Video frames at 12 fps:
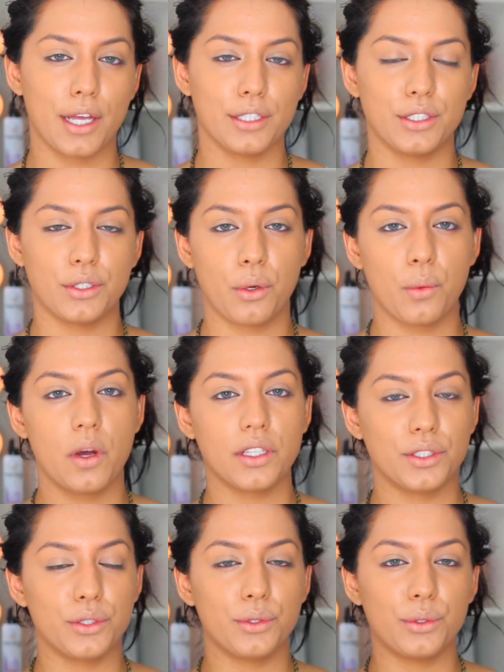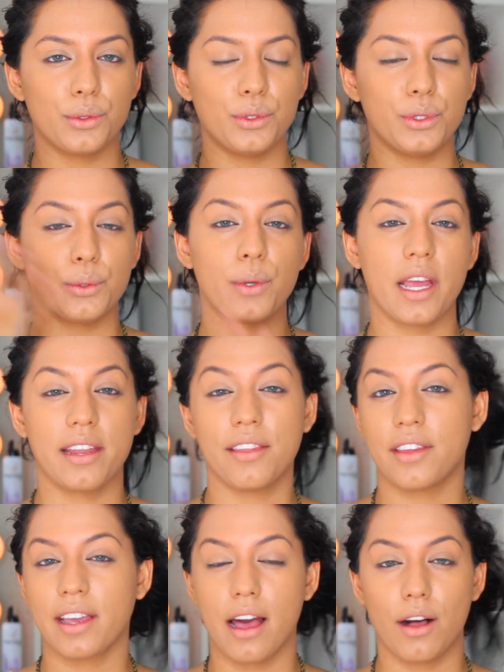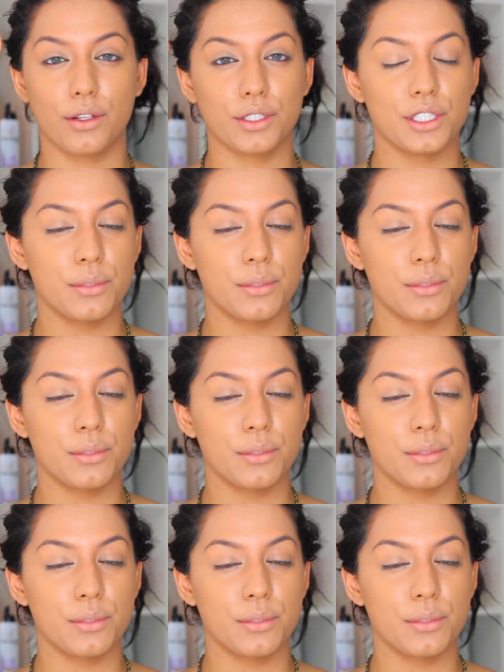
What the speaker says: I don't want to do anything else